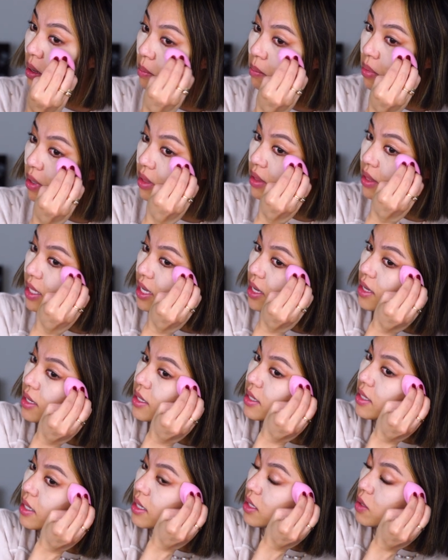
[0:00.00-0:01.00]
but
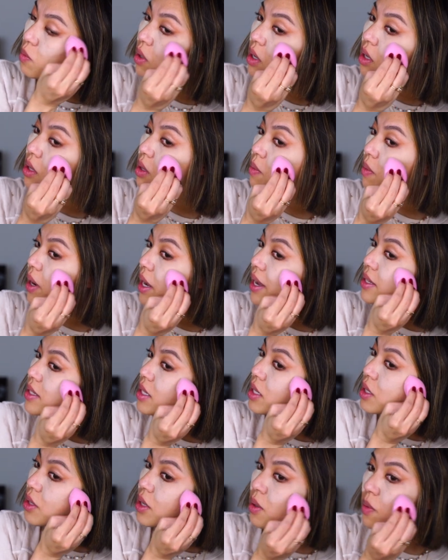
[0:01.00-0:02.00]
this is one of the ways
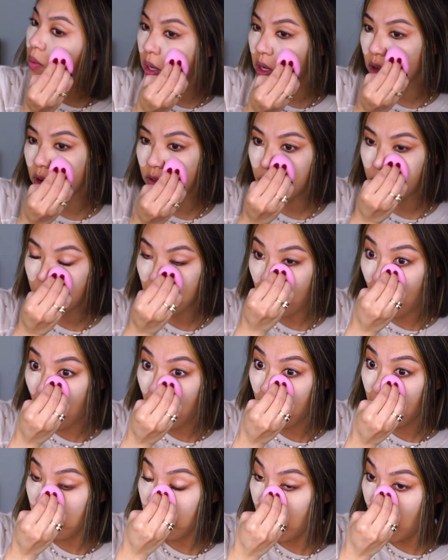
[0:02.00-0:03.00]
that you can wear your
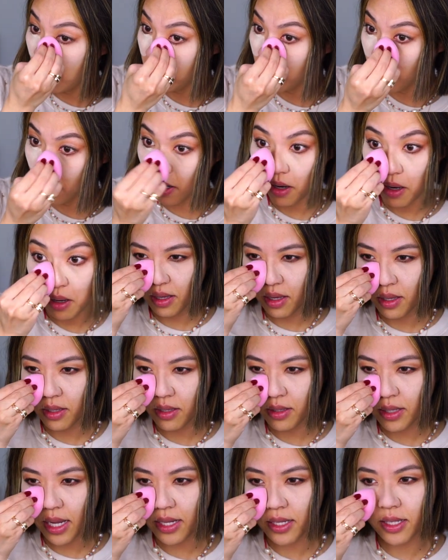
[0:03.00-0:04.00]
powder.
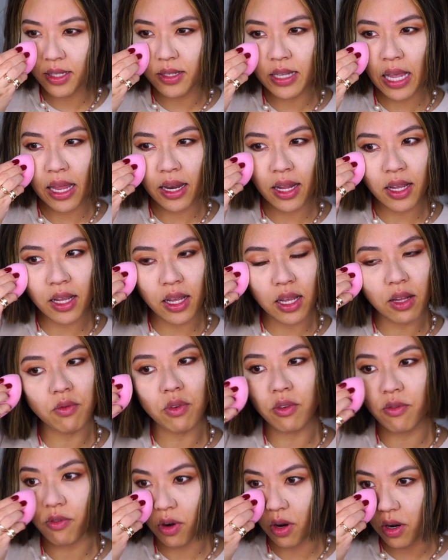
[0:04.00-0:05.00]
It's like setting in
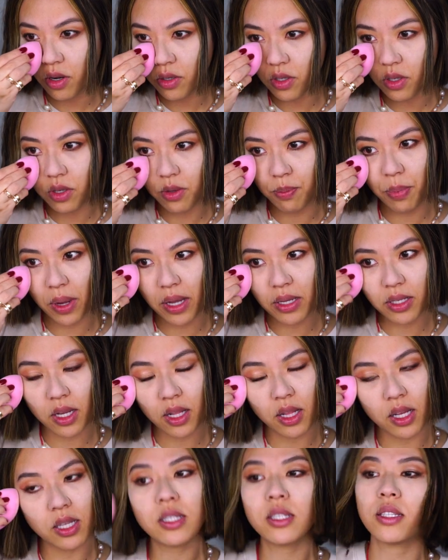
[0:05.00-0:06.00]
reverse. You're
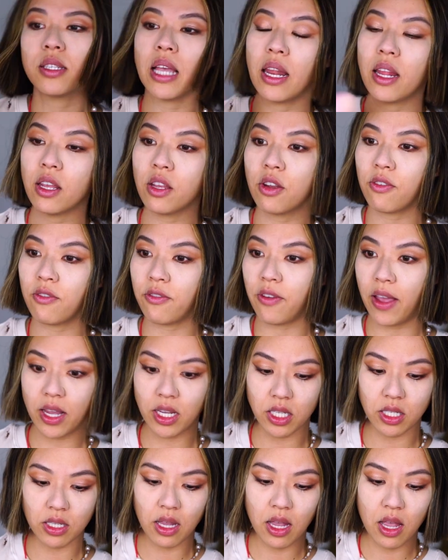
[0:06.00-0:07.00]
basically setting your
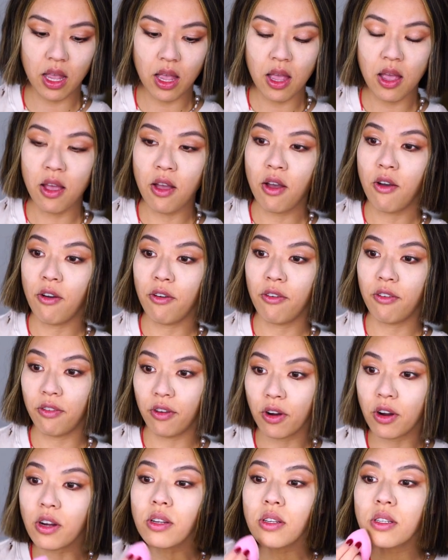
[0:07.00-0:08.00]
face
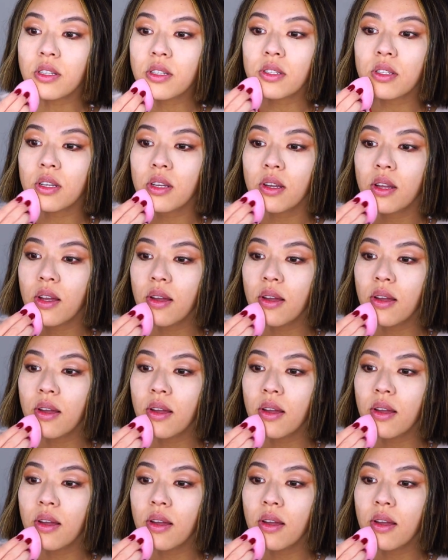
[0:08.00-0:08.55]
first